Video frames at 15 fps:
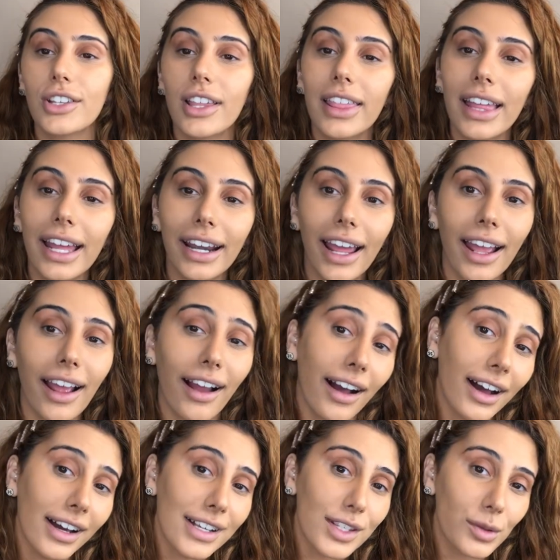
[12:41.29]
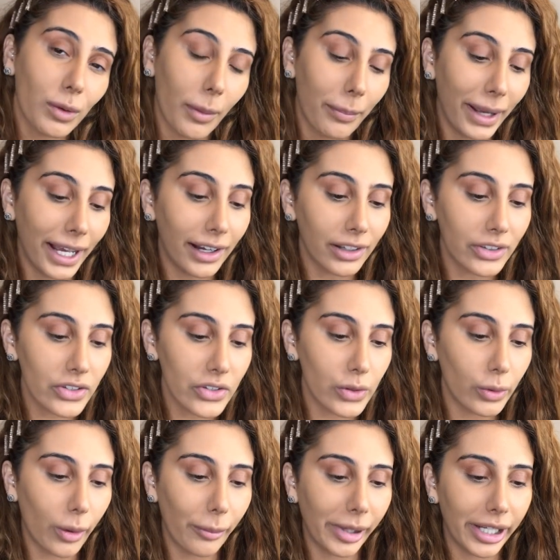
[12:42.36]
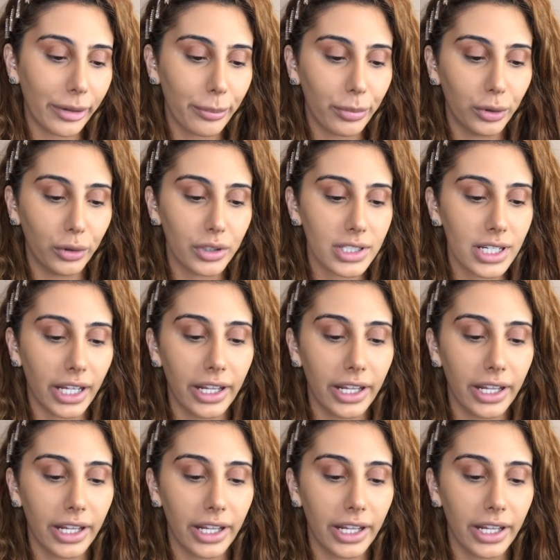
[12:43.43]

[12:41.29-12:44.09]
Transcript: So then I asked what powders you want me to put,